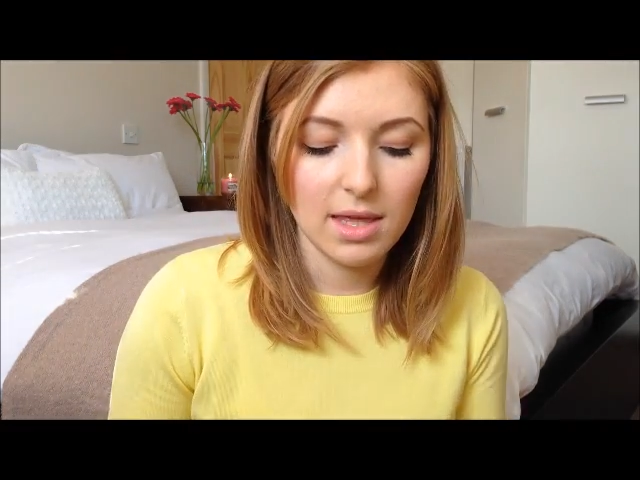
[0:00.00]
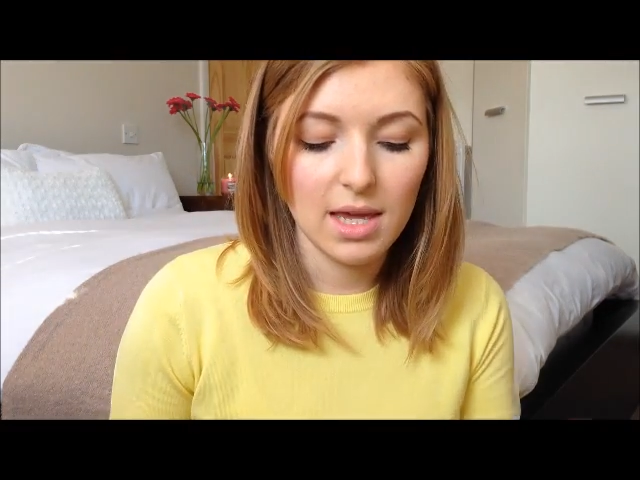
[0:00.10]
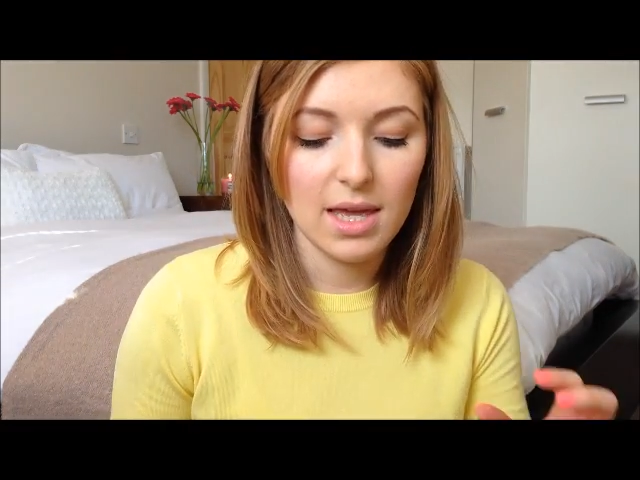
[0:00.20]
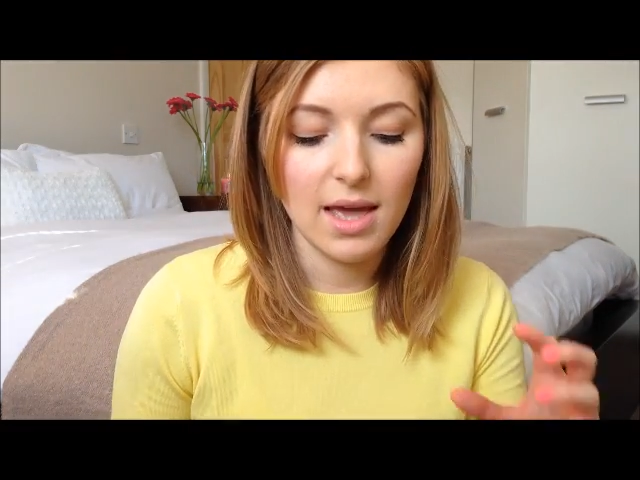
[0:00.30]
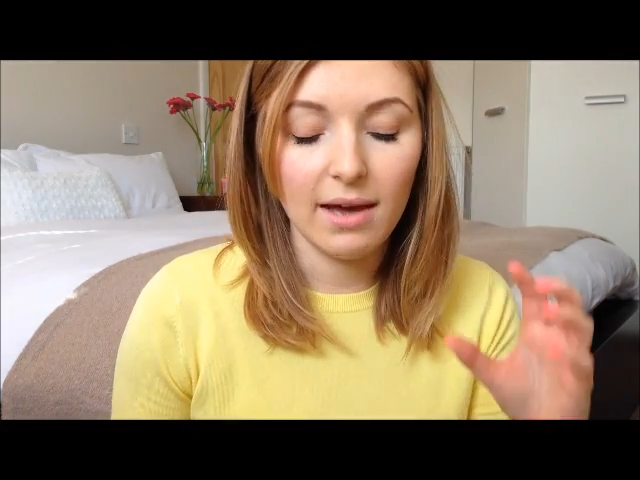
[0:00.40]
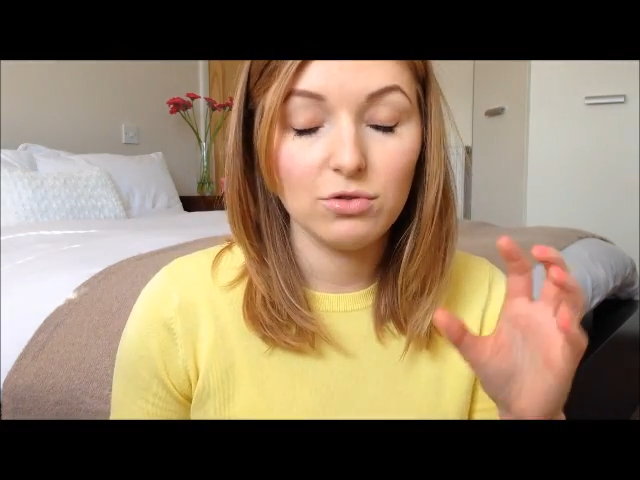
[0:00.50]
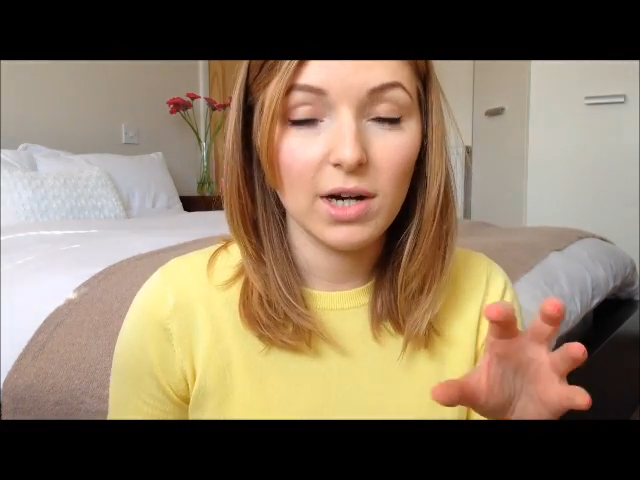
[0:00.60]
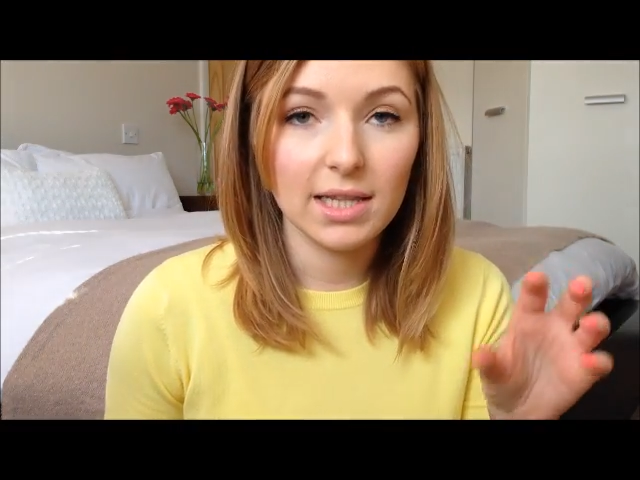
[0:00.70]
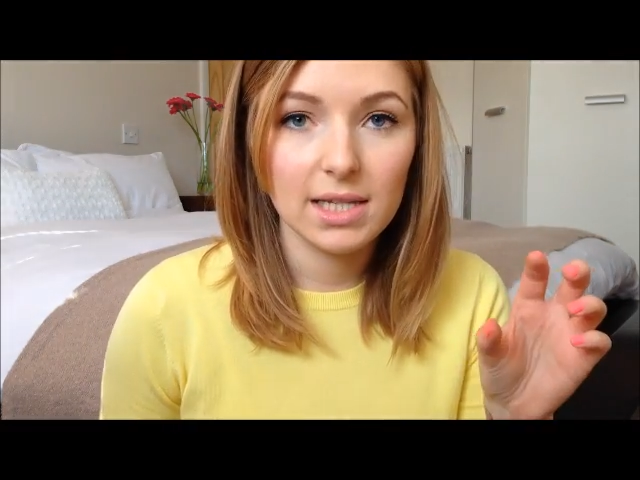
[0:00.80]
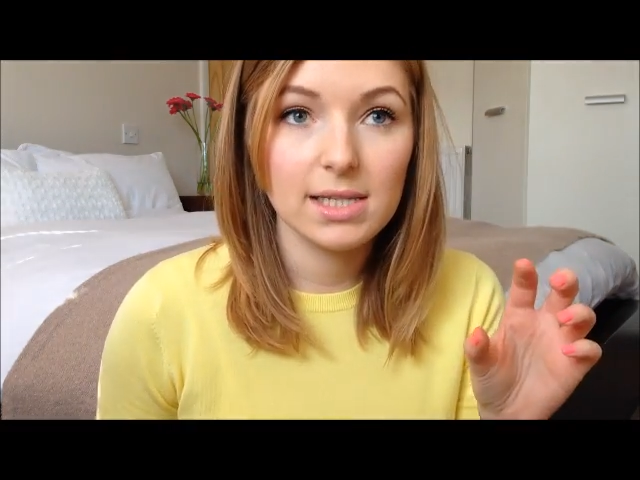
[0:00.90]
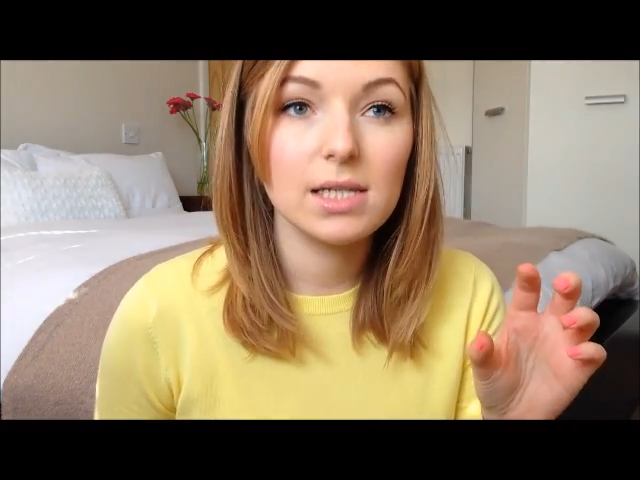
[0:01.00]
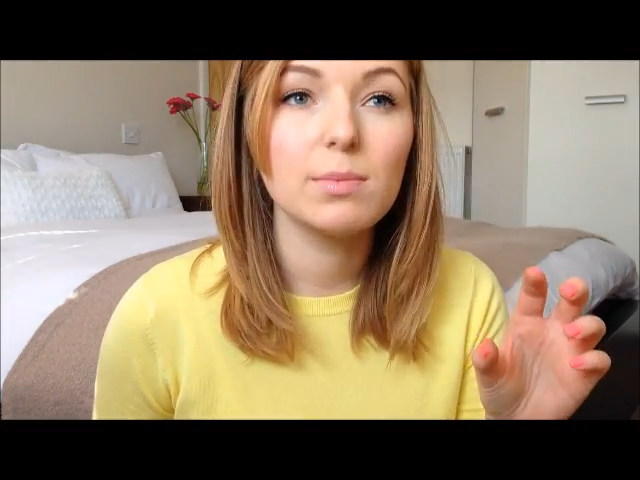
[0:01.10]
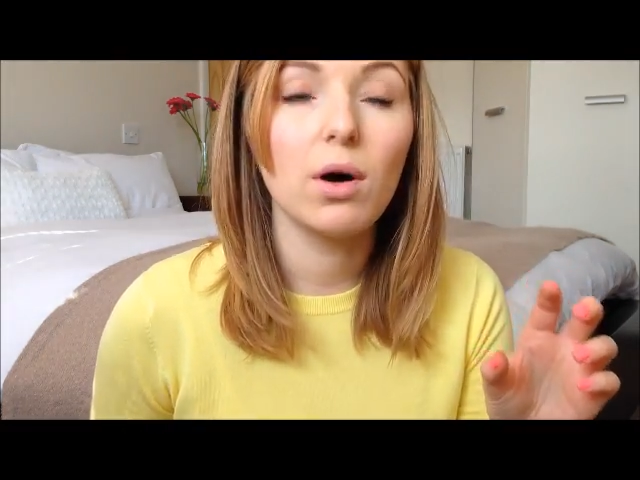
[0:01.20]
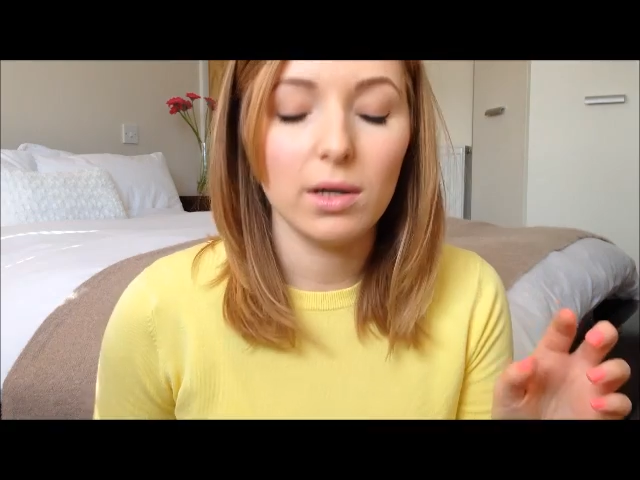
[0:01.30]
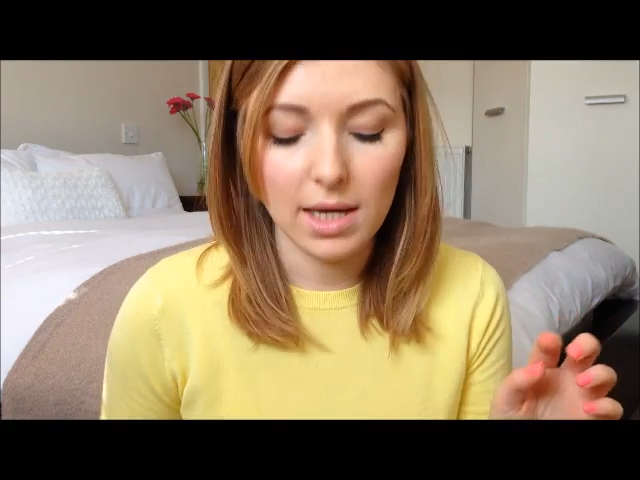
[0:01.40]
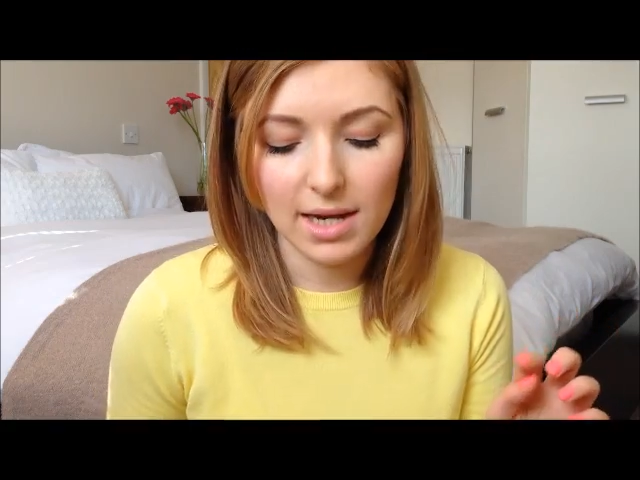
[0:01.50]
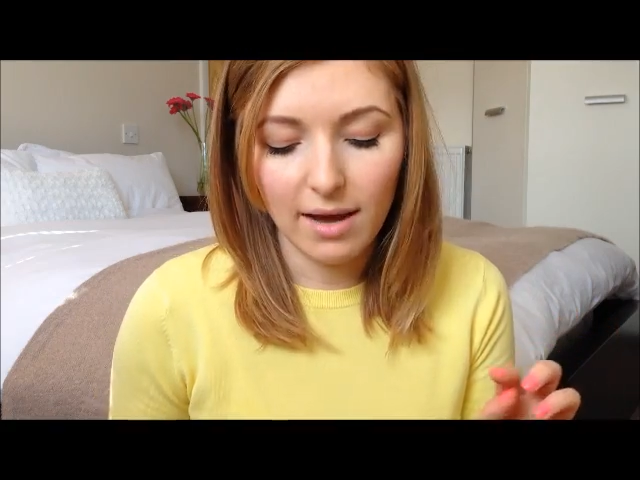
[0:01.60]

I've tried this morning.